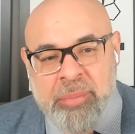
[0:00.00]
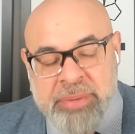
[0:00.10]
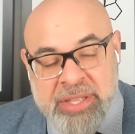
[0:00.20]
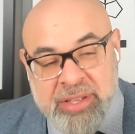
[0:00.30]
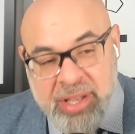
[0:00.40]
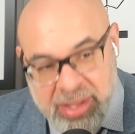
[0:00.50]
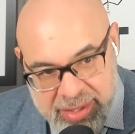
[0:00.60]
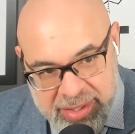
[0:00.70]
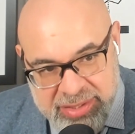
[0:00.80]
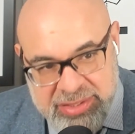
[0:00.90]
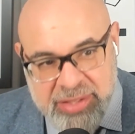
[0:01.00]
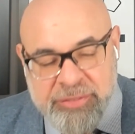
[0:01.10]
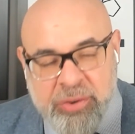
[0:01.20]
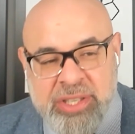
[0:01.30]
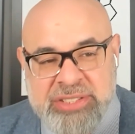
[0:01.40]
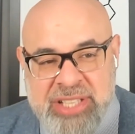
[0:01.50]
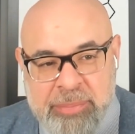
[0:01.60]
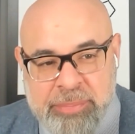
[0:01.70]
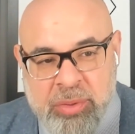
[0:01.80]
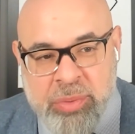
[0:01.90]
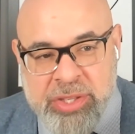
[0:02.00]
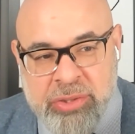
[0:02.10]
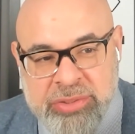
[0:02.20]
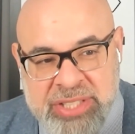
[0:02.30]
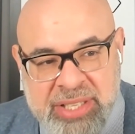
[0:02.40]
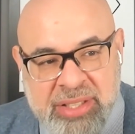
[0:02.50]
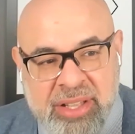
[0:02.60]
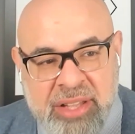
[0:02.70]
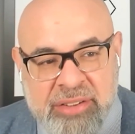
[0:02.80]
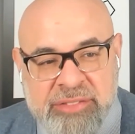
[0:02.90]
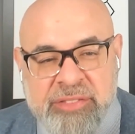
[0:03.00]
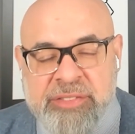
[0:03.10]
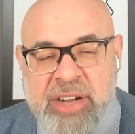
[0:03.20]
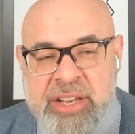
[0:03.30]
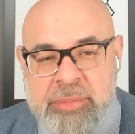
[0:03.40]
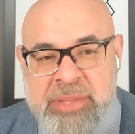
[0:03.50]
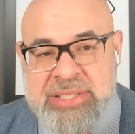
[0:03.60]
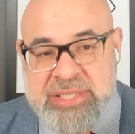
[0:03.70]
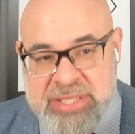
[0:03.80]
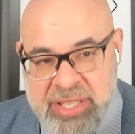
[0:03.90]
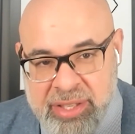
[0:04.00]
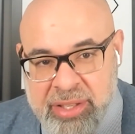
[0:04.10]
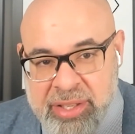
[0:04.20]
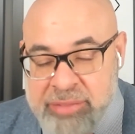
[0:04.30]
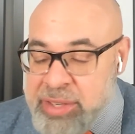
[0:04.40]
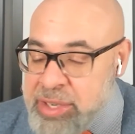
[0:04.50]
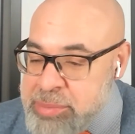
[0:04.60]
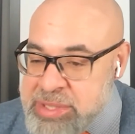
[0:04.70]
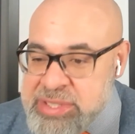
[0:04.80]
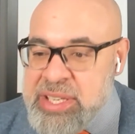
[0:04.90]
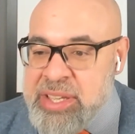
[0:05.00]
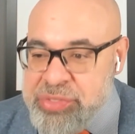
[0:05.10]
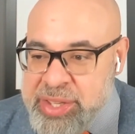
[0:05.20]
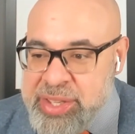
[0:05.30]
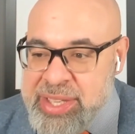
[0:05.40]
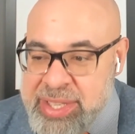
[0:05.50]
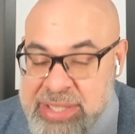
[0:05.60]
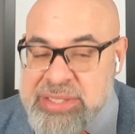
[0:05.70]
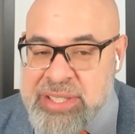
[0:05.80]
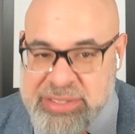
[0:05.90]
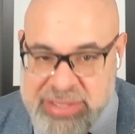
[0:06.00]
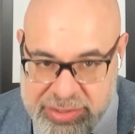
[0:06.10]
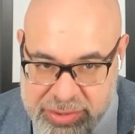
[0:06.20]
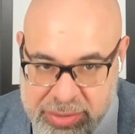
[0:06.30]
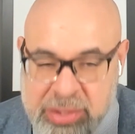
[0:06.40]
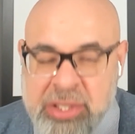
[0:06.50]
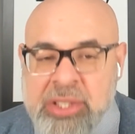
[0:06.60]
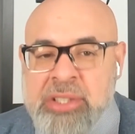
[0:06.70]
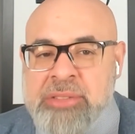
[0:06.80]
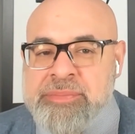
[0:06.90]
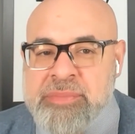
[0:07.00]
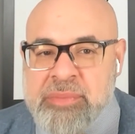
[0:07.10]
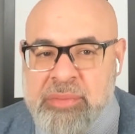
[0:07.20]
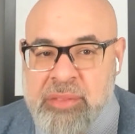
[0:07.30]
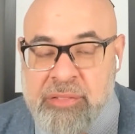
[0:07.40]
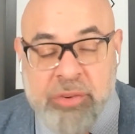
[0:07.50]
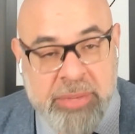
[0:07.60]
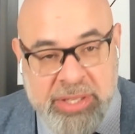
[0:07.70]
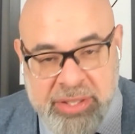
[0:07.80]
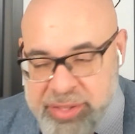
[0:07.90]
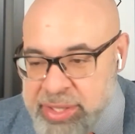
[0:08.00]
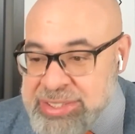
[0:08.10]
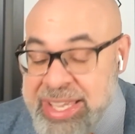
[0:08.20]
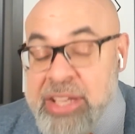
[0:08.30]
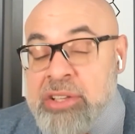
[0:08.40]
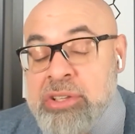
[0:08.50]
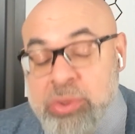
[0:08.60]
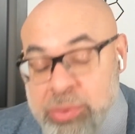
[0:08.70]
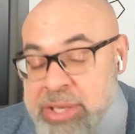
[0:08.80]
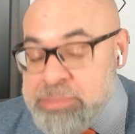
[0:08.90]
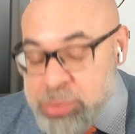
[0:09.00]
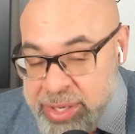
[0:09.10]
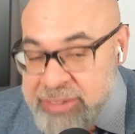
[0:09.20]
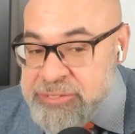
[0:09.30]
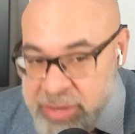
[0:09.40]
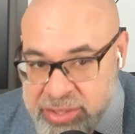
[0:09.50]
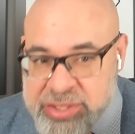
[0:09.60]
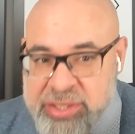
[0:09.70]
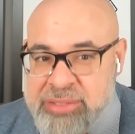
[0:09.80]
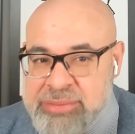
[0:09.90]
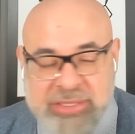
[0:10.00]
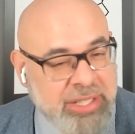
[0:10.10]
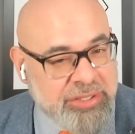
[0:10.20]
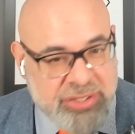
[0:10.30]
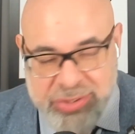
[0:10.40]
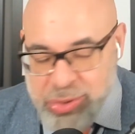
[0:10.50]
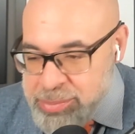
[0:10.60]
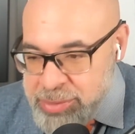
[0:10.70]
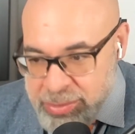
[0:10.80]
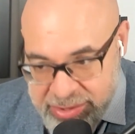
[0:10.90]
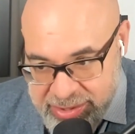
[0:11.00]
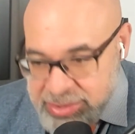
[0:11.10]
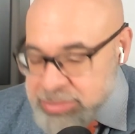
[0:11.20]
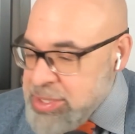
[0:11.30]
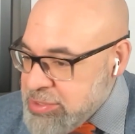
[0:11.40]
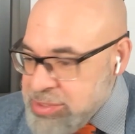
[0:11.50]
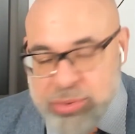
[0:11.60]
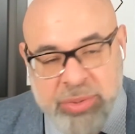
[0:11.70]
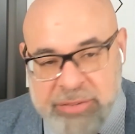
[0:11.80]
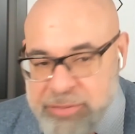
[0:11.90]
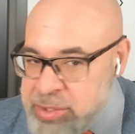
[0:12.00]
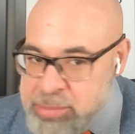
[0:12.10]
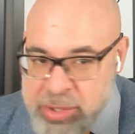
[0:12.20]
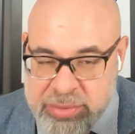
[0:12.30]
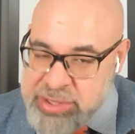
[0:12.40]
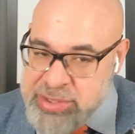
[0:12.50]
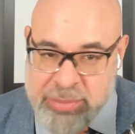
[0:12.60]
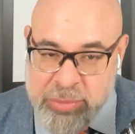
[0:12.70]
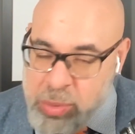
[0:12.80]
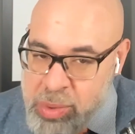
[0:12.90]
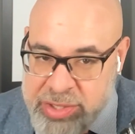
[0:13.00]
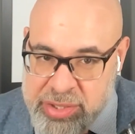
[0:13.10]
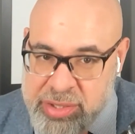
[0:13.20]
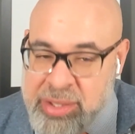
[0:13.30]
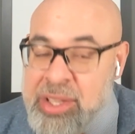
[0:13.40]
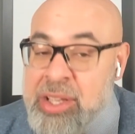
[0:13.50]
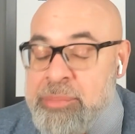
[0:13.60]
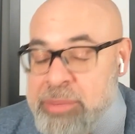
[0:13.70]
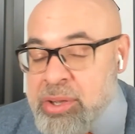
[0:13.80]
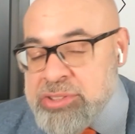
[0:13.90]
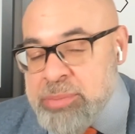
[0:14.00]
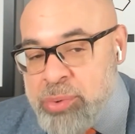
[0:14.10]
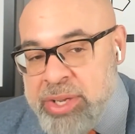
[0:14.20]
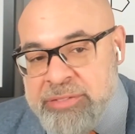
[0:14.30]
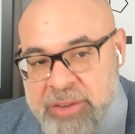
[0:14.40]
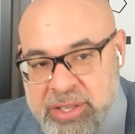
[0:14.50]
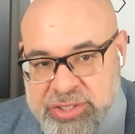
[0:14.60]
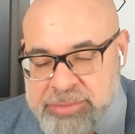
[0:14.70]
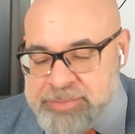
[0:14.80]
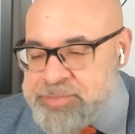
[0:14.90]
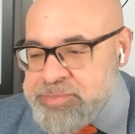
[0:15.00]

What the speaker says: Because, for example, when you take a lot of vitamin C, and vitamin C, I think, is essential for many things, including brain function. It's not just your immune system. Yes, it's great for the immune system, no question, but also brain function.